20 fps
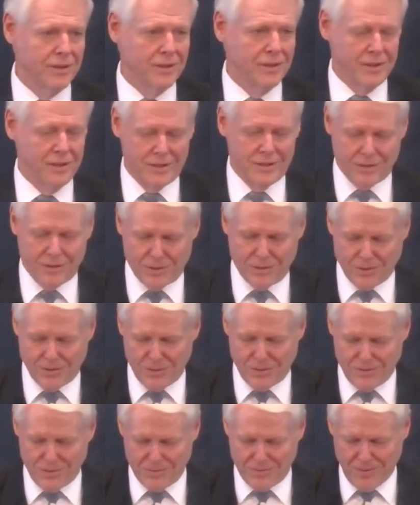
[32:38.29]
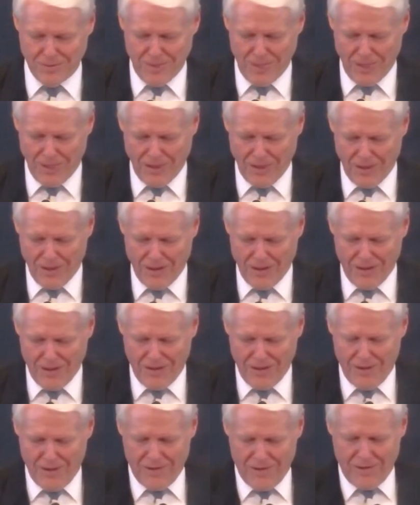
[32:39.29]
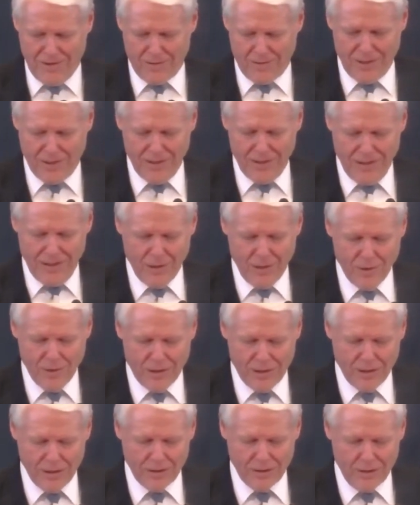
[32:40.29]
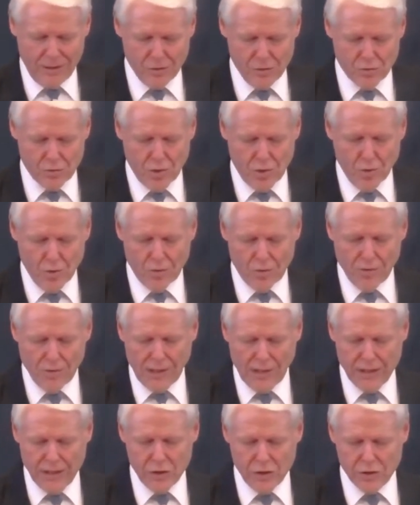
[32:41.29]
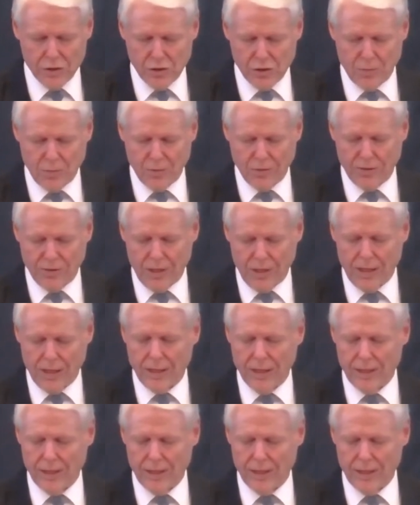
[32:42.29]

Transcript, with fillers: So, right now, we can grow a relationship with God